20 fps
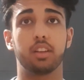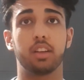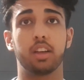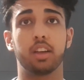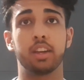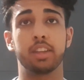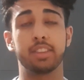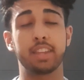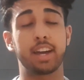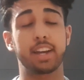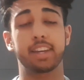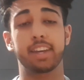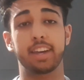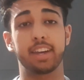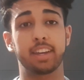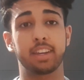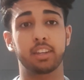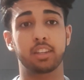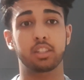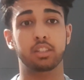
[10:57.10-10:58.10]
in that
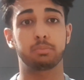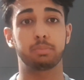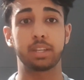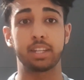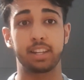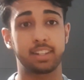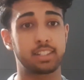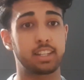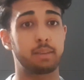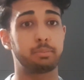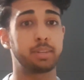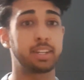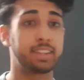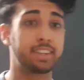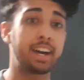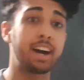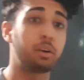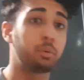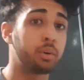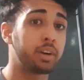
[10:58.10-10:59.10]
case, being accepted
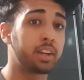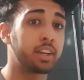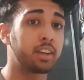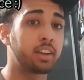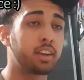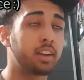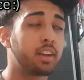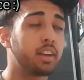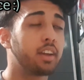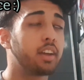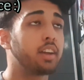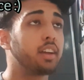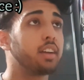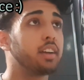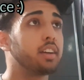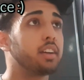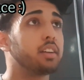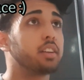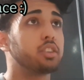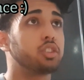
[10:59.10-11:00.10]
that way
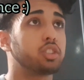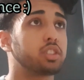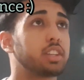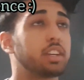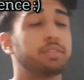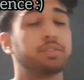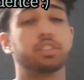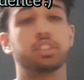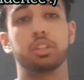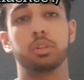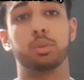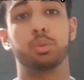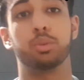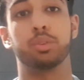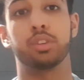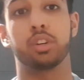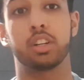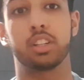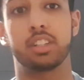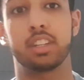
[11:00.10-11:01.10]
just gives you an
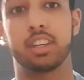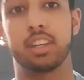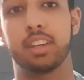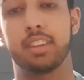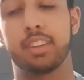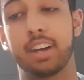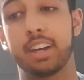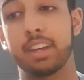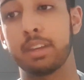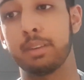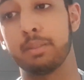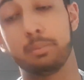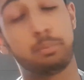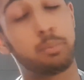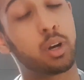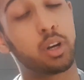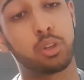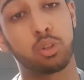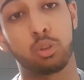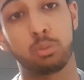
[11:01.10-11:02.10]
idea it
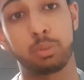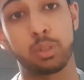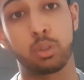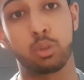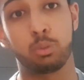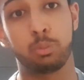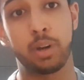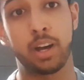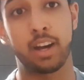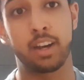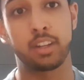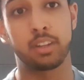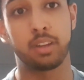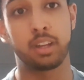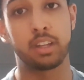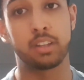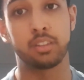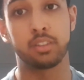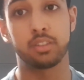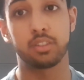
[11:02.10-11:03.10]
might not be all bad,
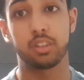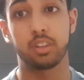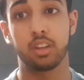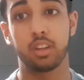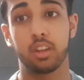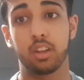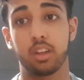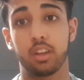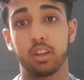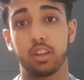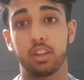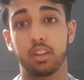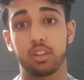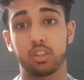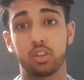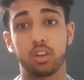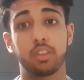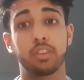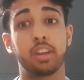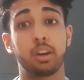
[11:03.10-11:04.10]
and
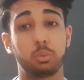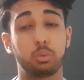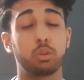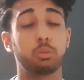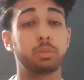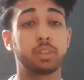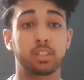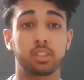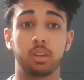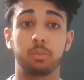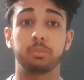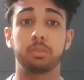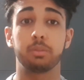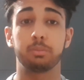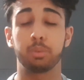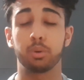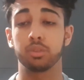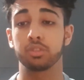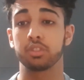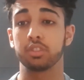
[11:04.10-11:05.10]
there will be something
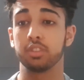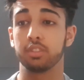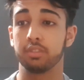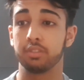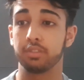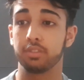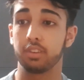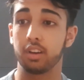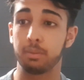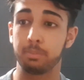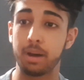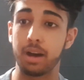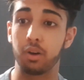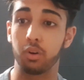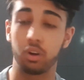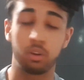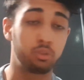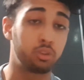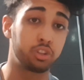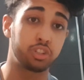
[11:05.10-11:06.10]
positive about
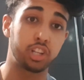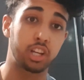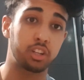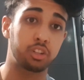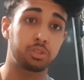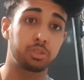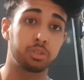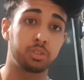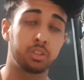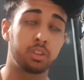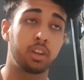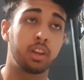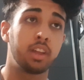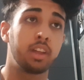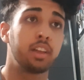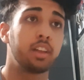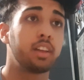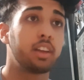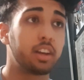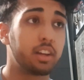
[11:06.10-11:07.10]
a rejection,
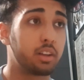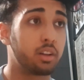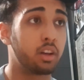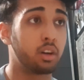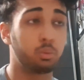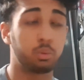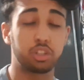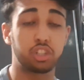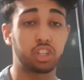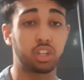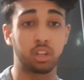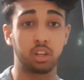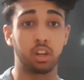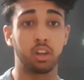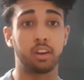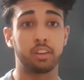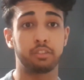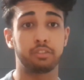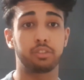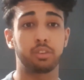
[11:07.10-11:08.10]
which you can
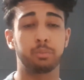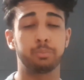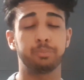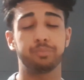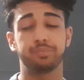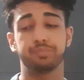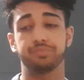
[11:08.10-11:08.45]
learn from.